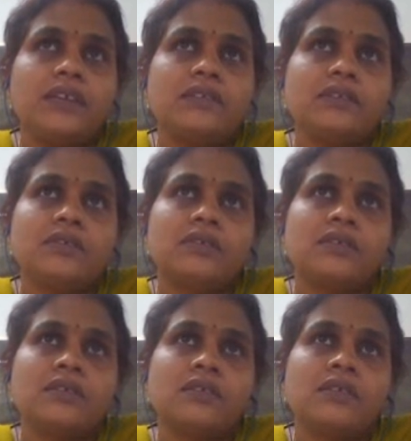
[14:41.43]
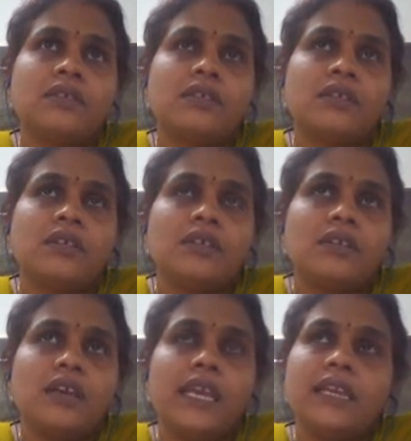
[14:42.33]
is
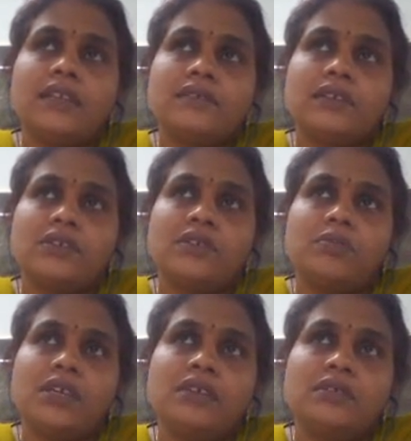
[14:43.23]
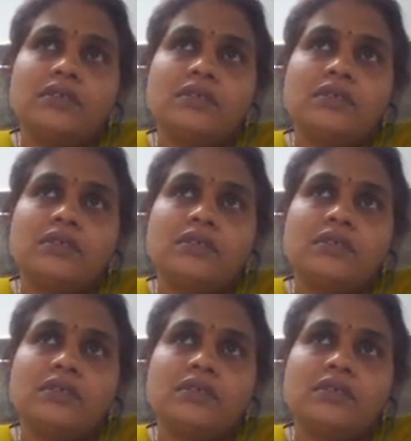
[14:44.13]
a intersection b is,